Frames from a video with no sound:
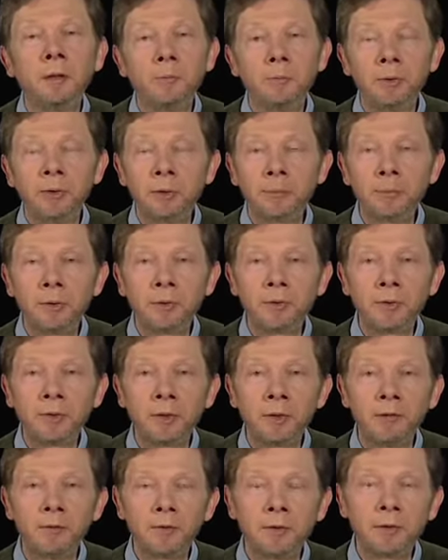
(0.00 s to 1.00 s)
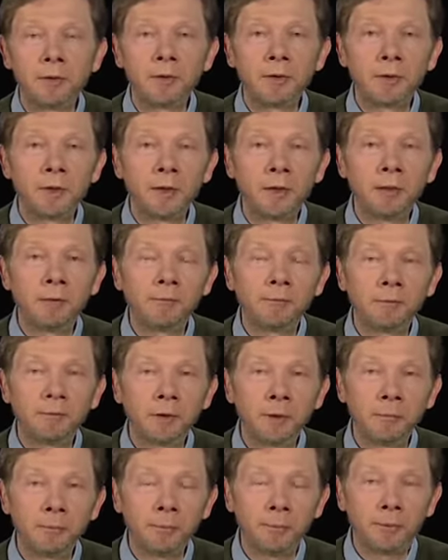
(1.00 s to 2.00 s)
misperceives itself
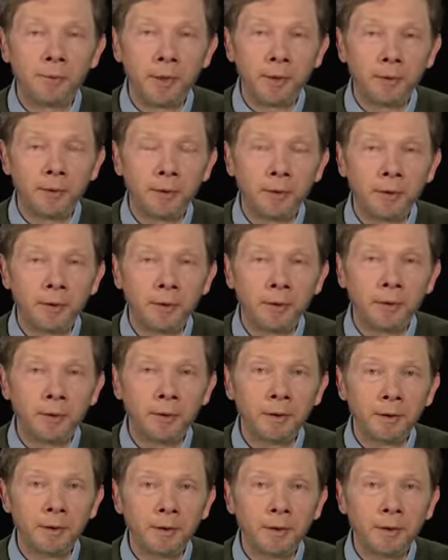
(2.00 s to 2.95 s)
temporarily.